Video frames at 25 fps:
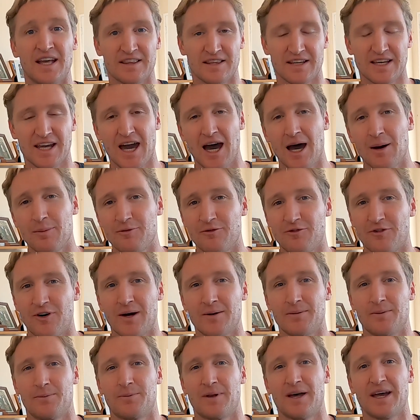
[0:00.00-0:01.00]
The carbon
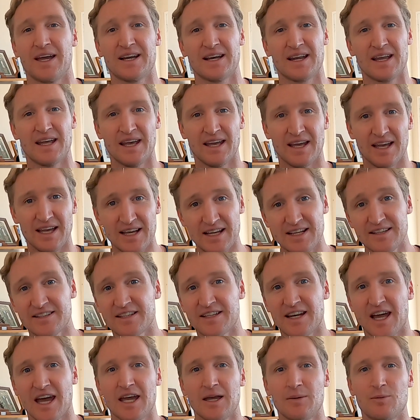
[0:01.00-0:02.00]
fiber plate
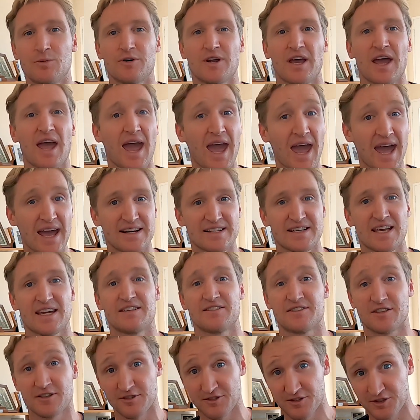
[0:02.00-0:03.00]
isn't able to act
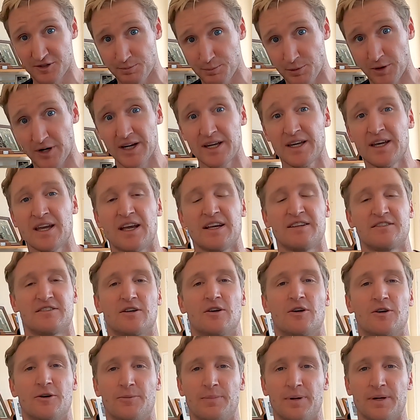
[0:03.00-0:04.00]
as a spring as
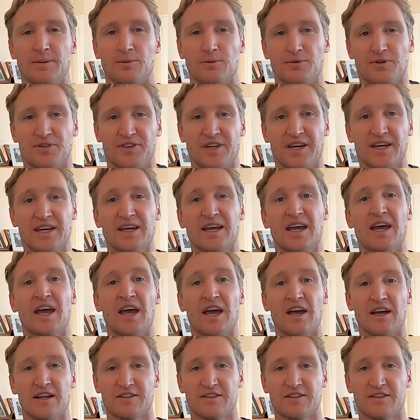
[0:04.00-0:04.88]
a lot of people think.